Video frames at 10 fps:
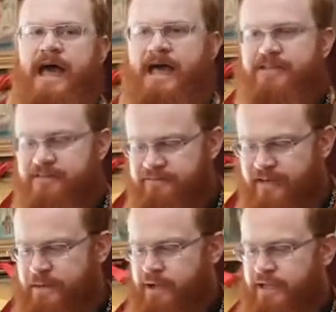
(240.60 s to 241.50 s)
as
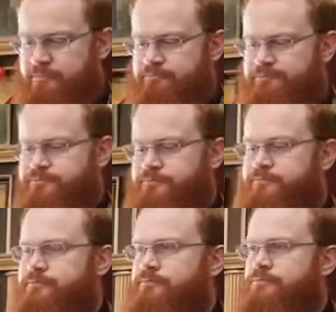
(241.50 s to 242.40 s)
family.
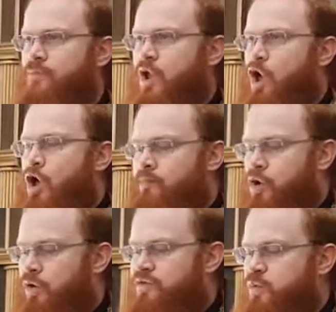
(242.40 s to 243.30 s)

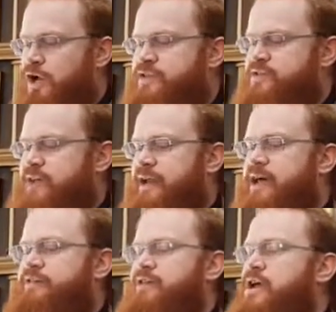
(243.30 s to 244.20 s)
Paul's words tell
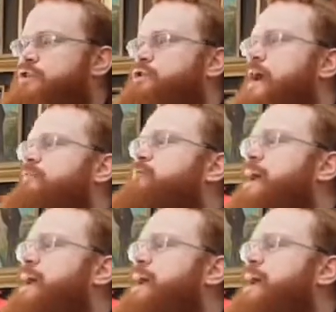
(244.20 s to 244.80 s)
us to have